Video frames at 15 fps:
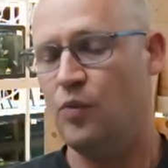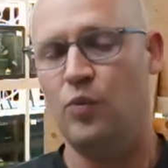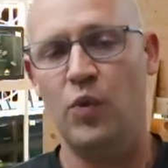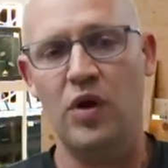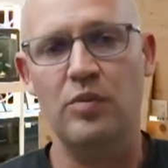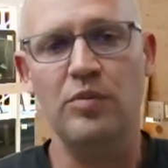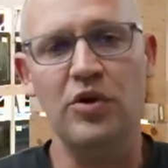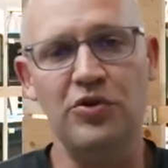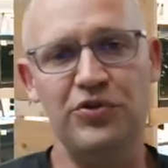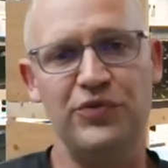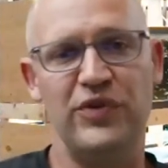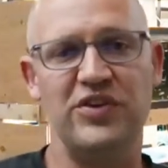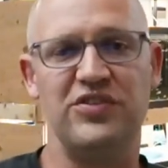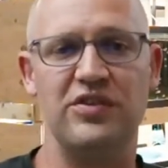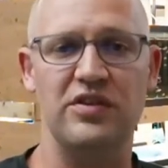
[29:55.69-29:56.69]
what most
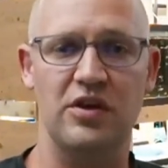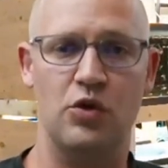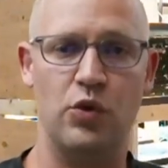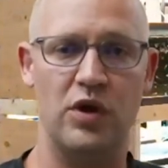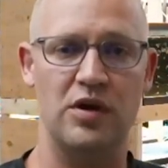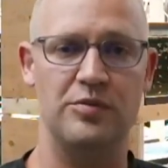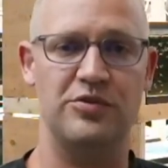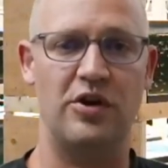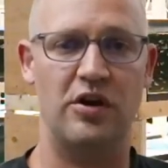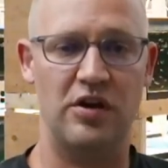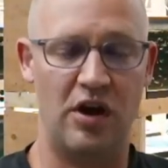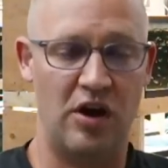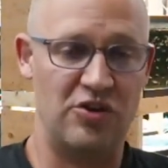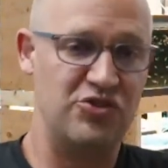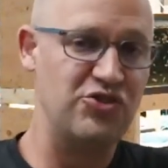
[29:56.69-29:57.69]
fish in the aquariums
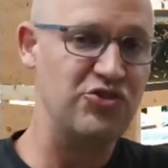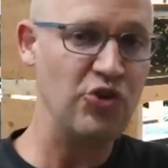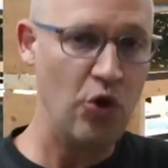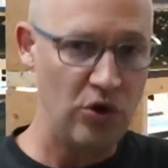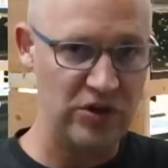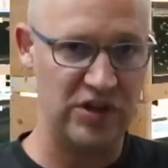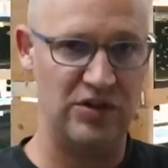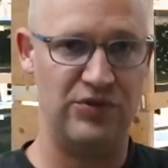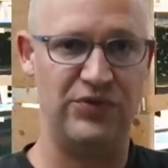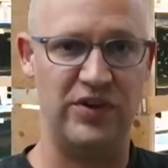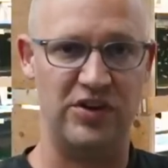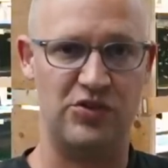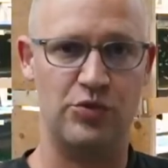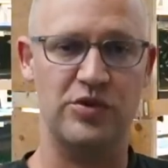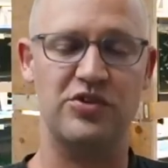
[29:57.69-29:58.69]
are shoaling
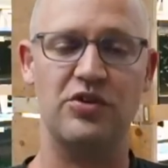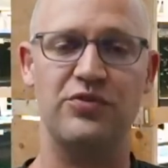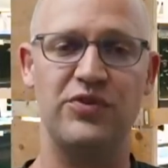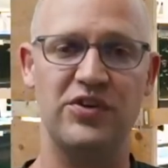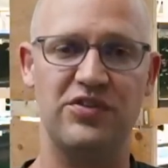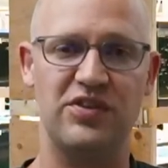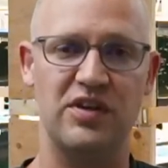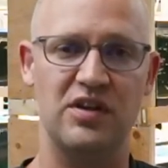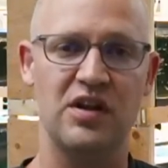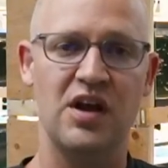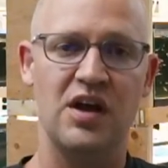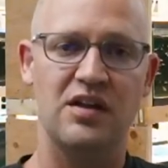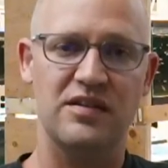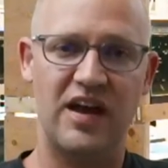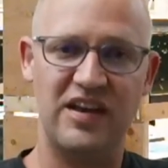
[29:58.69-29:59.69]
fish, which are fish that
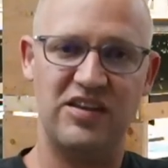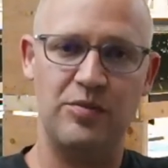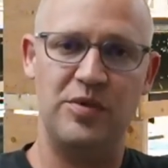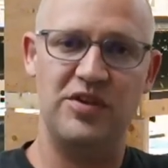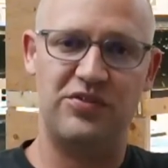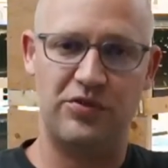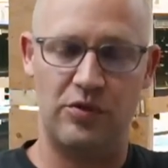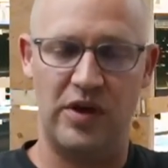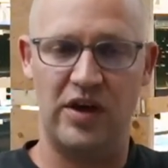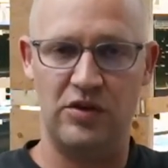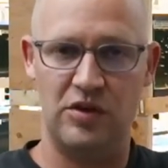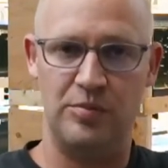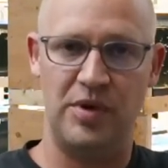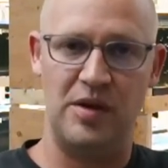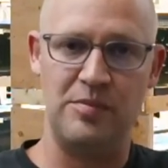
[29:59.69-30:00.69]
like to be
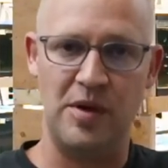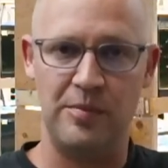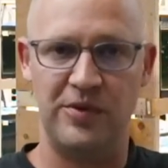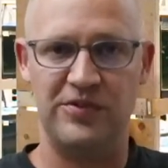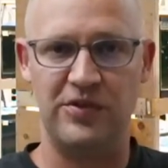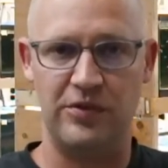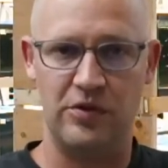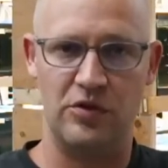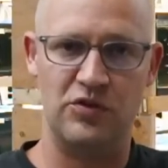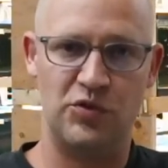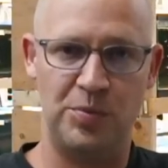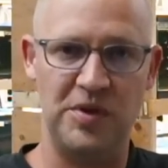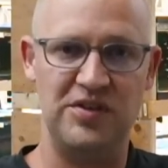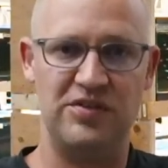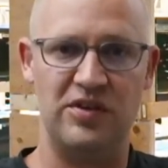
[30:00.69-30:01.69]
surrounded by members of their own
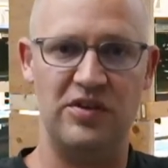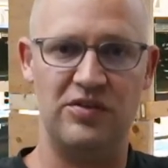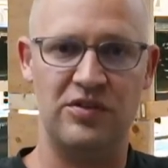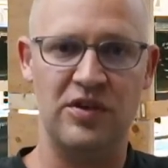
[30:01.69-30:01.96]
species,